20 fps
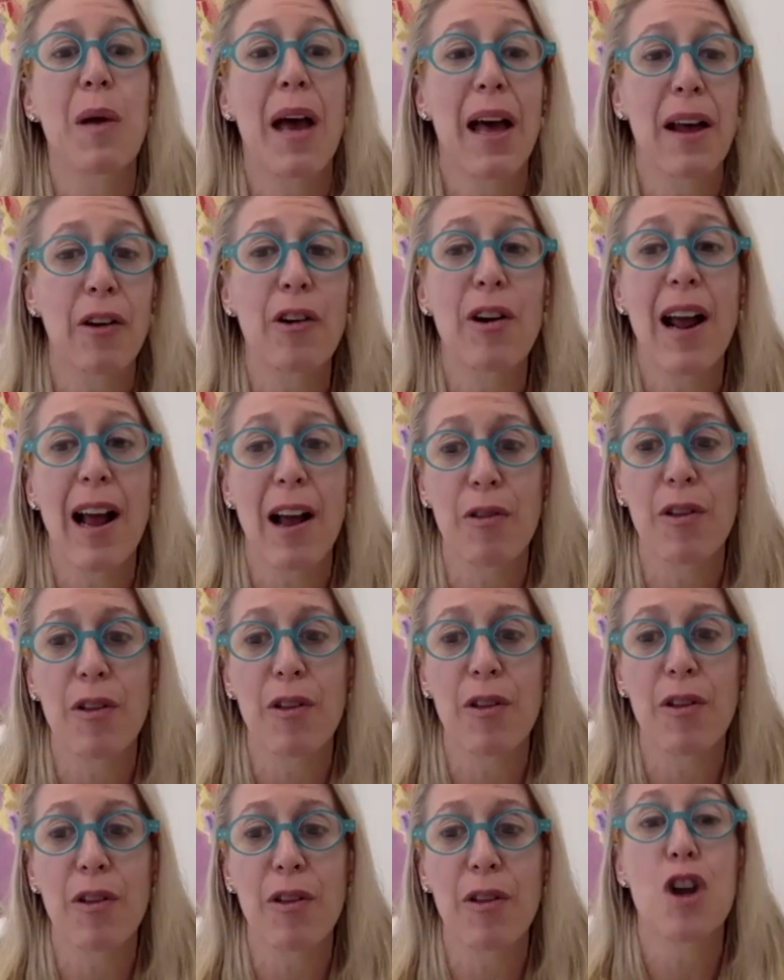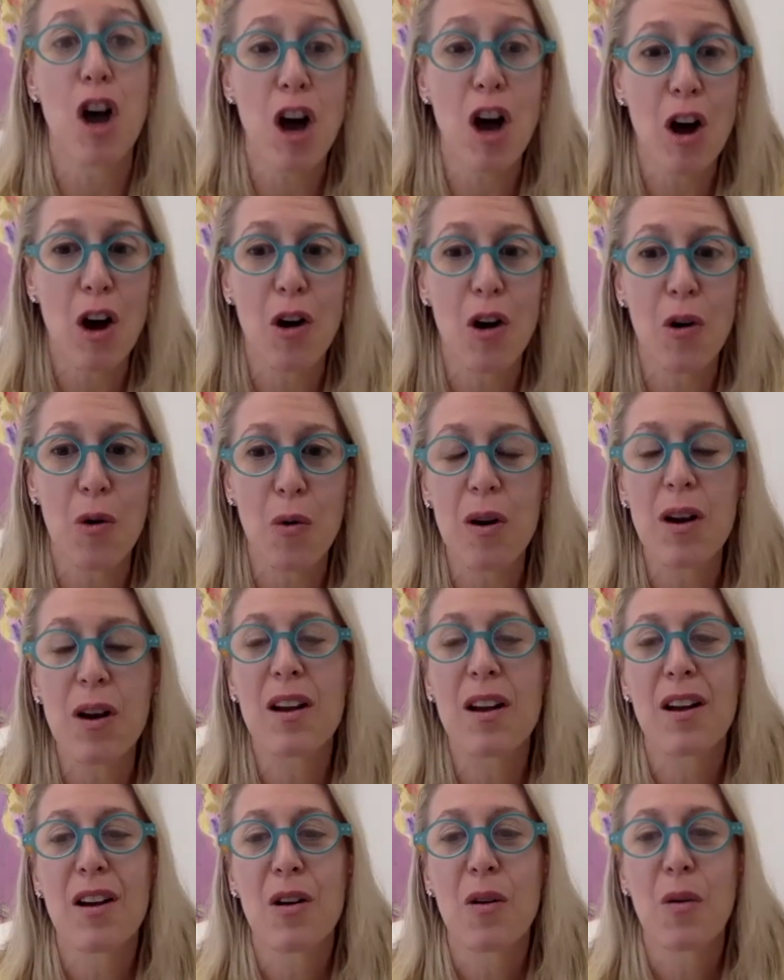better now that I know
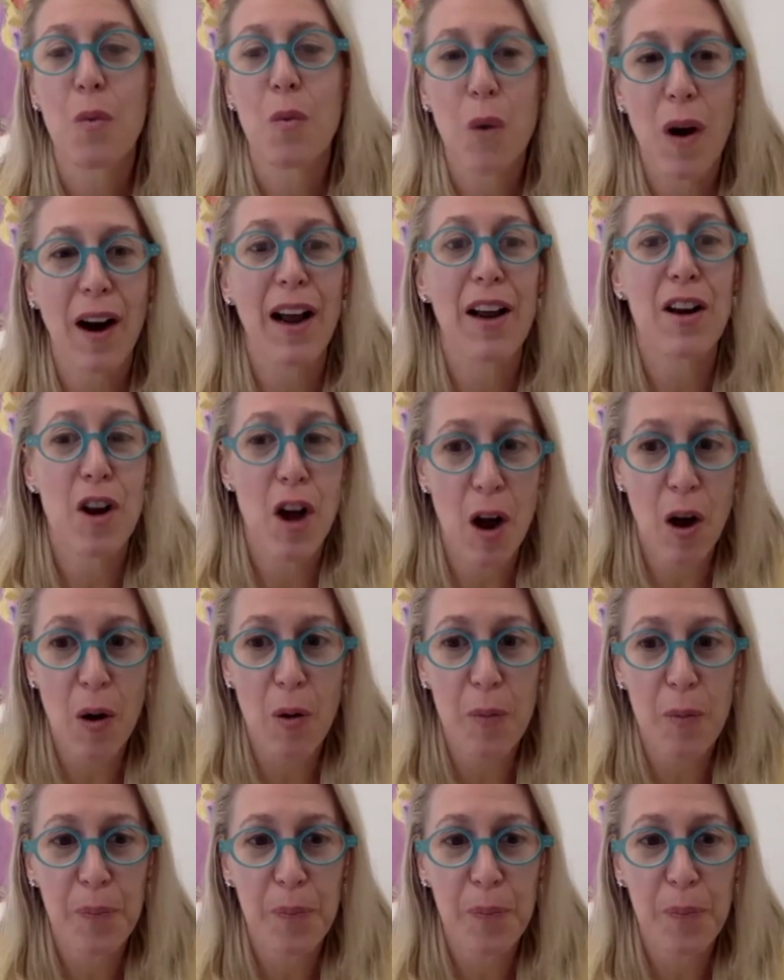what I know.